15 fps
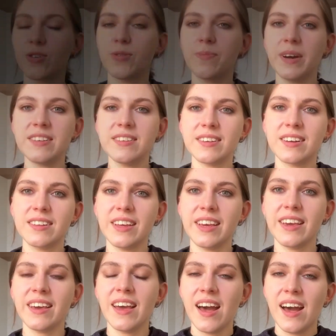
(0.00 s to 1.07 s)

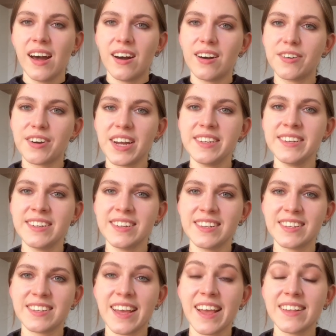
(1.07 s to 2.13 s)
basically, writing an
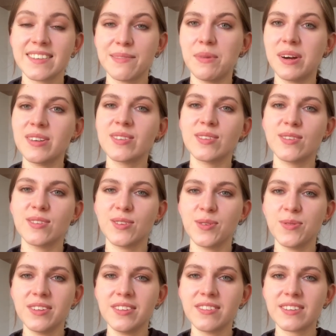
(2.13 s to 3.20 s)
essay, the master
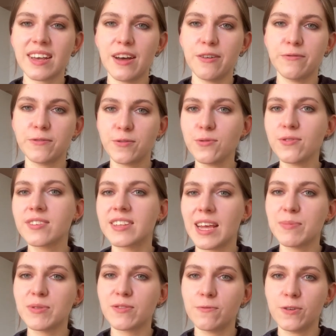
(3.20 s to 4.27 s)
students have 2
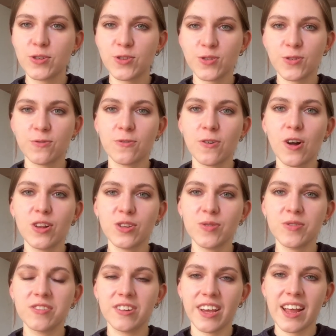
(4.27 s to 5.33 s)
steps. First of all,
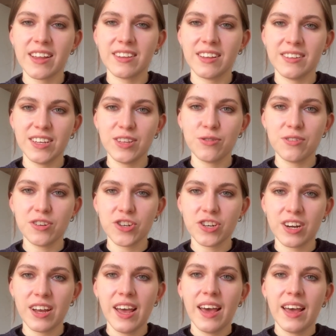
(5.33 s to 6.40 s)
you create a
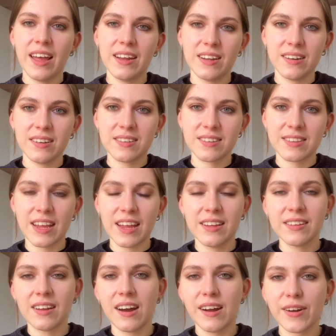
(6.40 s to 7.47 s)
literature and
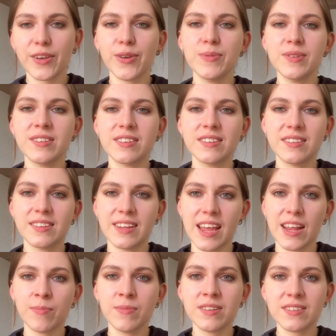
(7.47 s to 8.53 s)
understand arguments and
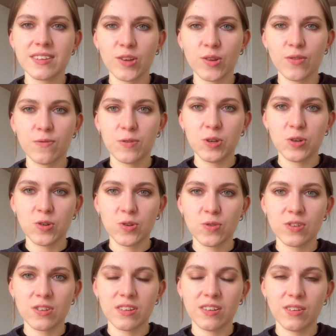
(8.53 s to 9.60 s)
statements that you want to
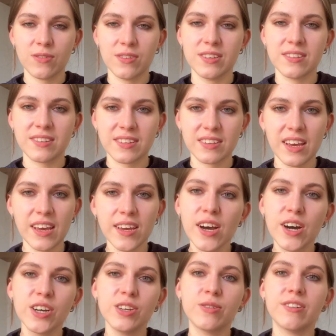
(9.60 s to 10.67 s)
use in your essay.
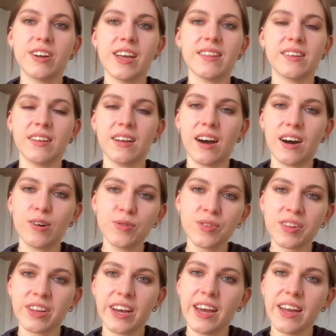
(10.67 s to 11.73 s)
You create an
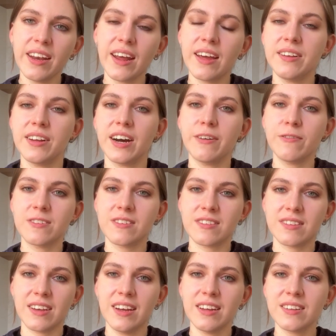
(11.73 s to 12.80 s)
outline, and after
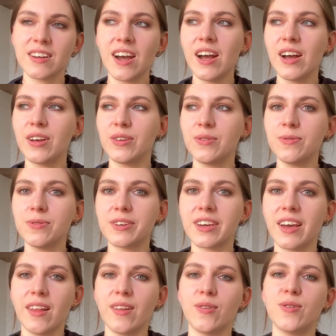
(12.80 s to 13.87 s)
that you
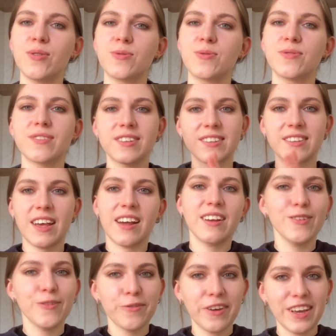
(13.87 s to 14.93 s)
can go to the
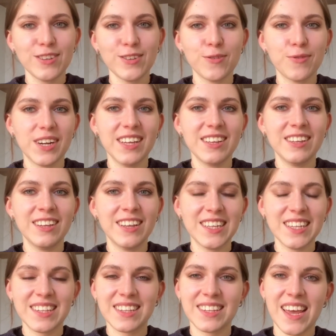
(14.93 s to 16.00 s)
second phase of writing
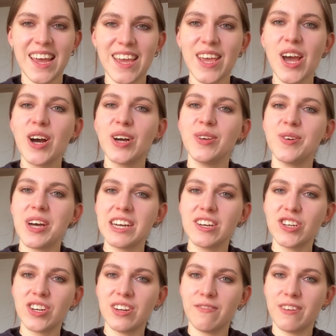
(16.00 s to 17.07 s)
an essay. You
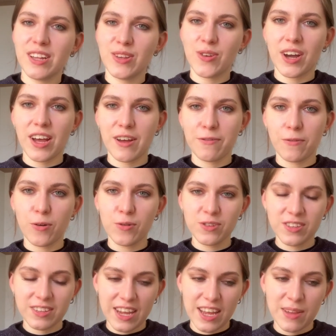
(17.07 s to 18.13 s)
actually, when you have all
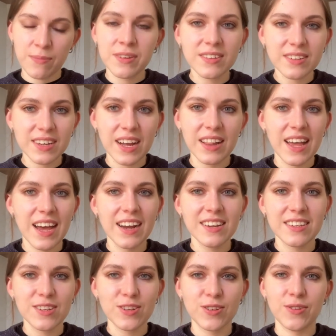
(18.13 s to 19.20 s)
statements
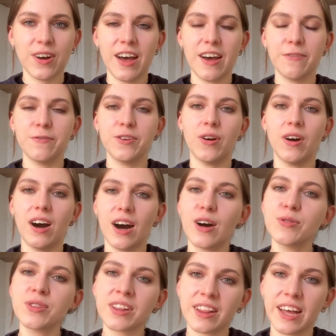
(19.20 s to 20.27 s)
collected, you have your
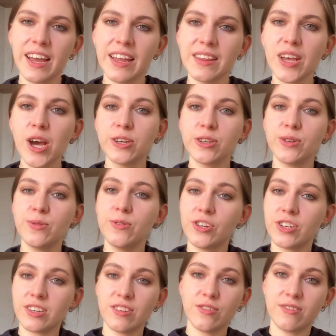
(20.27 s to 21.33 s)
outline, you
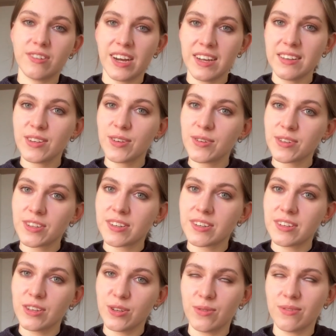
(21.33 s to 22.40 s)
just type
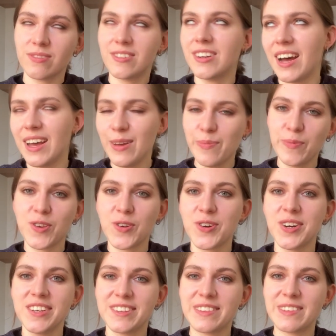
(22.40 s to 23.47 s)

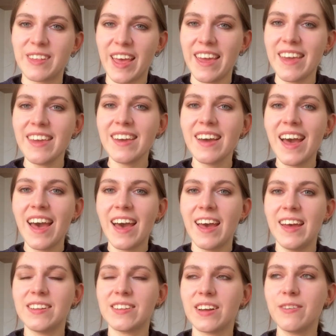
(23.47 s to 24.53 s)
your essay,
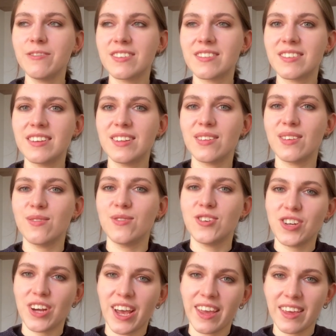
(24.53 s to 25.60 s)
and after that you
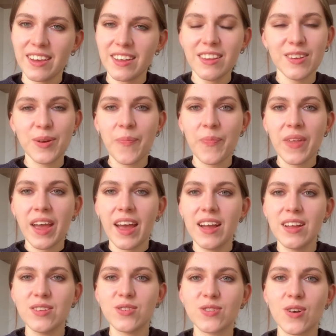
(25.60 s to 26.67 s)
check it.
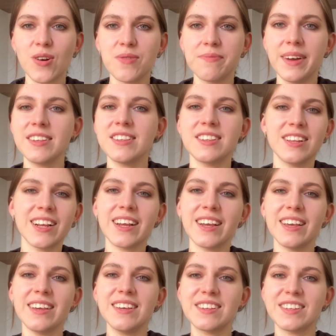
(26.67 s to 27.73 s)
And so
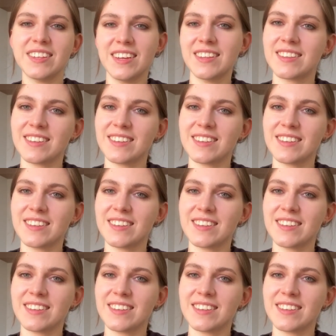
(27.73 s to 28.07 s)
basically that's